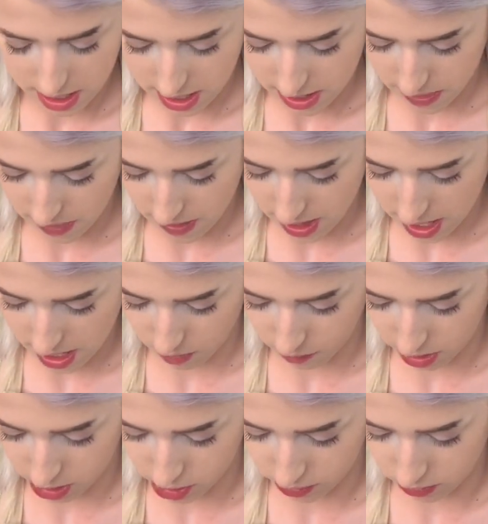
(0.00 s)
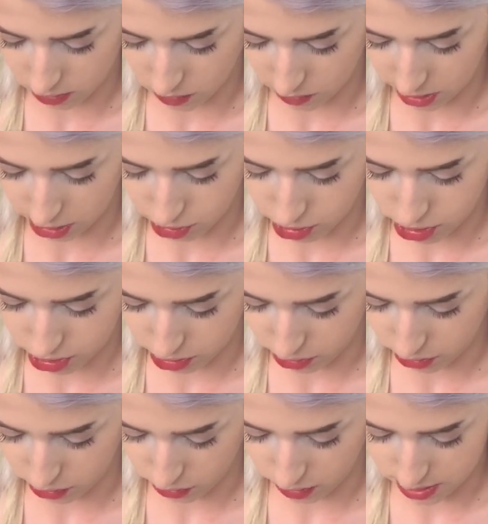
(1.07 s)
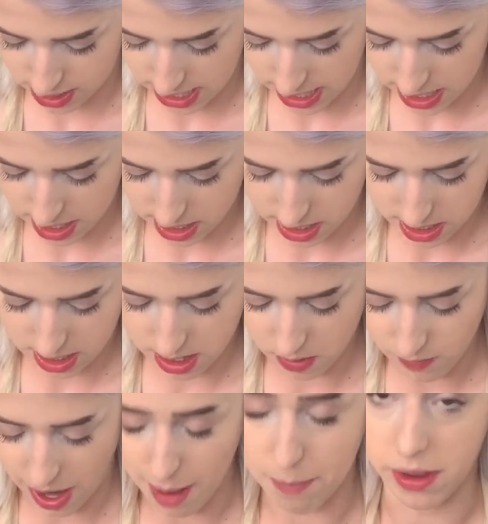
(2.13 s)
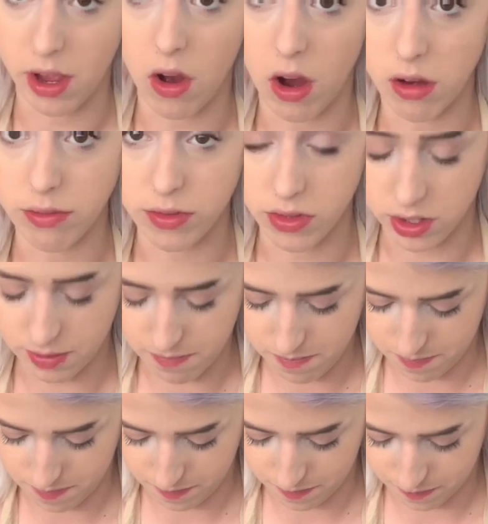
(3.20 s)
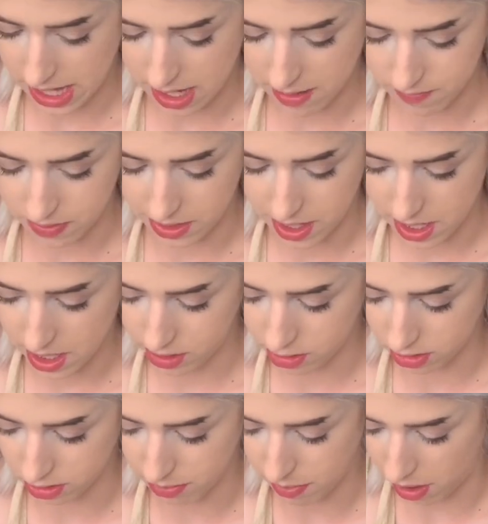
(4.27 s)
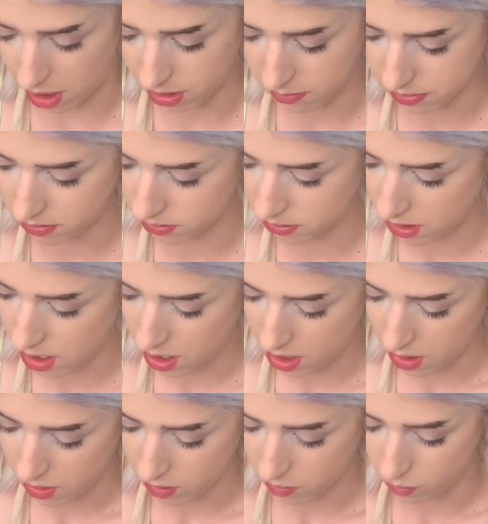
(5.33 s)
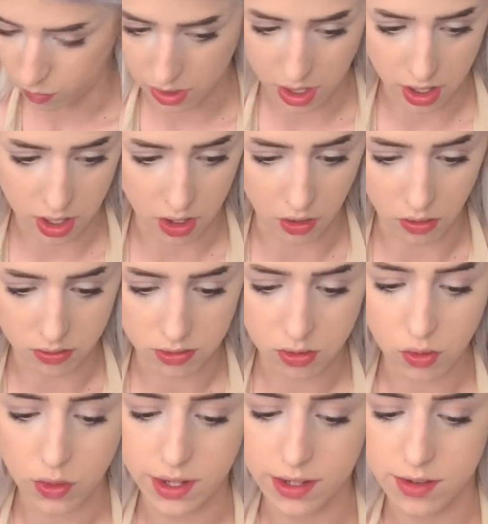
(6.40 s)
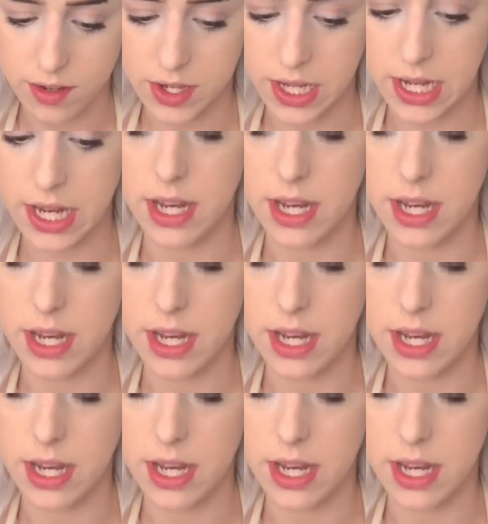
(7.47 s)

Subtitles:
And then we are just going to take the wrapping off of them. Have the Tootsie Pops. We are also going to need